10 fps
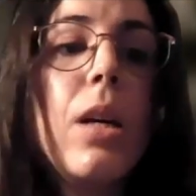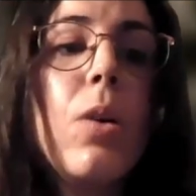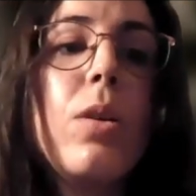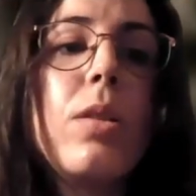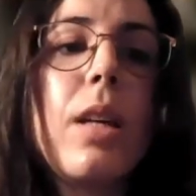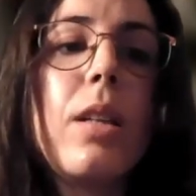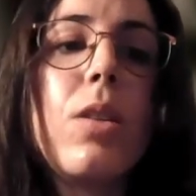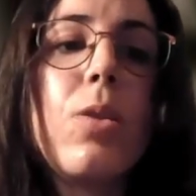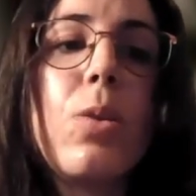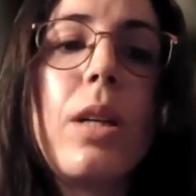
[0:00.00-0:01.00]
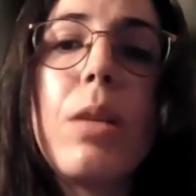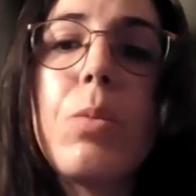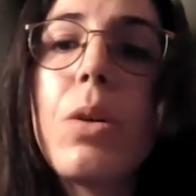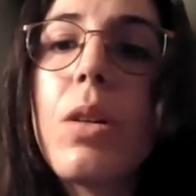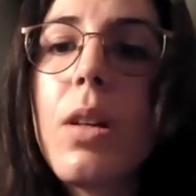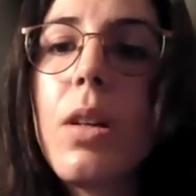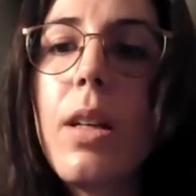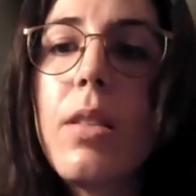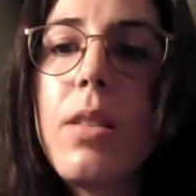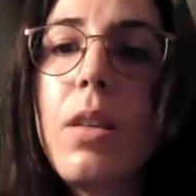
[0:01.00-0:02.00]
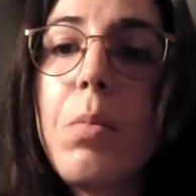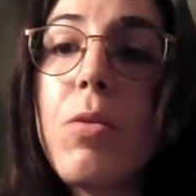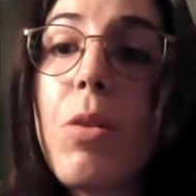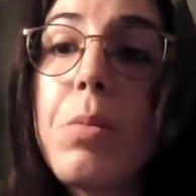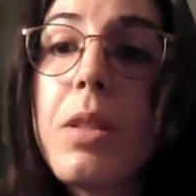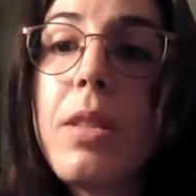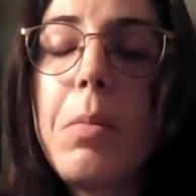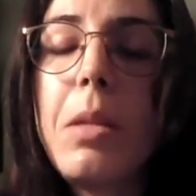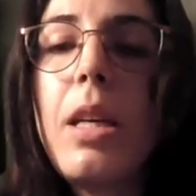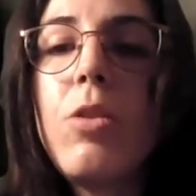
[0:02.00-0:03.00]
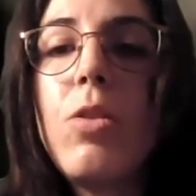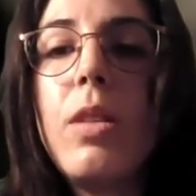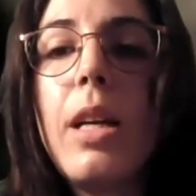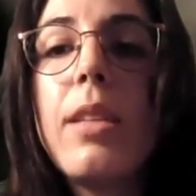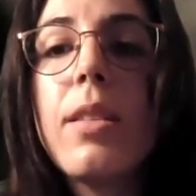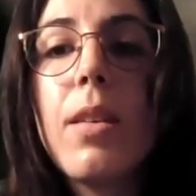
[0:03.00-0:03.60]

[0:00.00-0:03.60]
we send it through a network that performs a segmentation task,